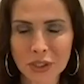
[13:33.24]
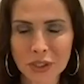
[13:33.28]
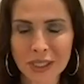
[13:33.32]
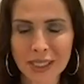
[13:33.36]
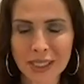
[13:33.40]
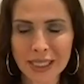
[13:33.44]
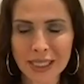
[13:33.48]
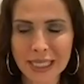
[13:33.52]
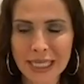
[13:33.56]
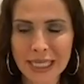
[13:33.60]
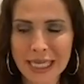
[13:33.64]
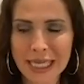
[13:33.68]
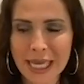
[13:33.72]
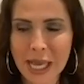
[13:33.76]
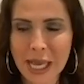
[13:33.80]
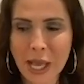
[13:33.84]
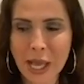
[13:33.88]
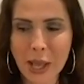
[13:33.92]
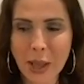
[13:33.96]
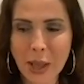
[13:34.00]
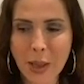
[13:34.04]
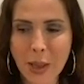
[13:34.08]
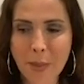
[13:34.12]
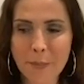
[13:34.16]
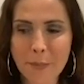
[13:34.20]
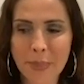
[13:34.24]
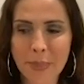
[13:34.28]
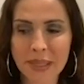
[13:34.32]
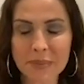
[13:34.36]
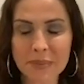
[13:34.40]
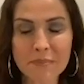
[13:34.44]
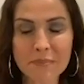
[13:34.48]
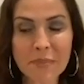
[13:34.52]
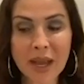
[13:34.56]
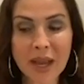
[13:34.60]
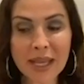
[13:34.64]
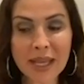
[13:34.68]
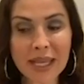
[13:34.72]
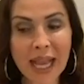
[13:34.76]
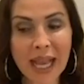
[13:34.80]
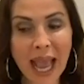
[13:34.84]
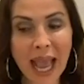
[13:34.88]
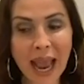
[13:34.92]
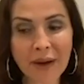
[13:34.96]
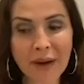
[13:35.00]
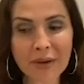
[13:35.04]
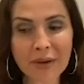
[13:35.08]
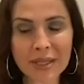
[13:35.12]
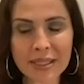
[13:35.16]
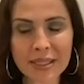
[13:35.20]
it. But my
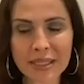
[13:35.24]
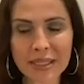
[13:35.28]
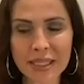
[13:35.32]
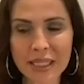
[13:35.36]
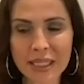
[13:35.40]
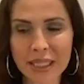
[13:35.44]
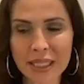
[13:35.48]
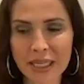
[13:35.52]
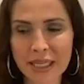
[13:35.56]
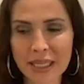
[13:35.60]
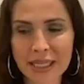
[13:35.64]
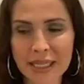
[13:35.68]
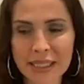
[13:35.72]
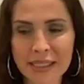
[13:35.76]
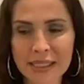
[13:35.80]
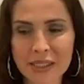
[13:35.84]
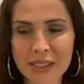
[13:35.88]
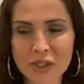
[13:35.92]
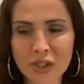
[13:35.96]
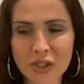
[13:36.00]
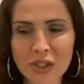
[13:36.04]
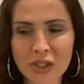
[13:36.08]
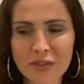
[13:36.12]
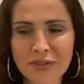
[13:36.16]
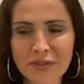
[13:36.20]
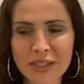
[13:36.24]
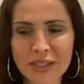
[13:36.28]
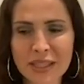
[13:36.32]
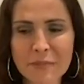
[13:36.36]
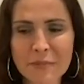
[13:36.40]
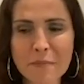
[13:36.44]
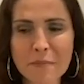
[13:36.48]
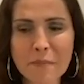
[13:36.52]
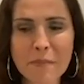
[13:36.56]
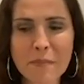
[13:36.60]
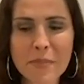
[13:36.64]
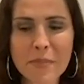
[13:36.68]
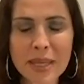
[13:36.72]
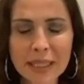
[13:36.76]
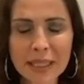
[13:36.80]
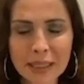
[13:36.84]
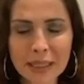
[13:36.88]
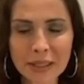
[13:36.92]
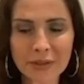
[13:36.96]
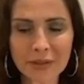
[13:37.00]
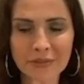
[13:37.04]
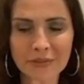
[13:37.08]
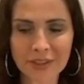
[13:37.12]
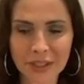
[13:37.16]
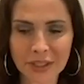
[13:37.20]
character is sort of in the
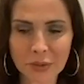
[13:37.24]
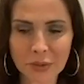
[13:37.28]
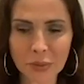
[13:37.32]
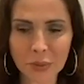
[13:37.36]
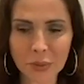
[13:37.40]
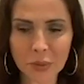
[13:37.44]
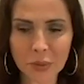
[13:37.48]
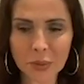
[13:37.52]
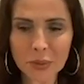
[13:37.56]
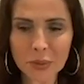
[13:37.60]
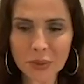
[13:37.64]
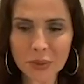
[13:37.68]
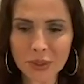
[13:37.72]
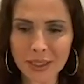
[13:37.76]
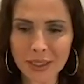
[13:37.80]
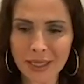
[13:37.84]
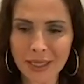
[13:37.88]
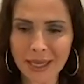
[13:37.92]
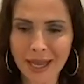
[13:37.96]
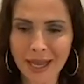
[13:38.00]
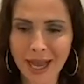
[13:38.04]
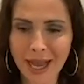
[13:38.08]
middle of it all.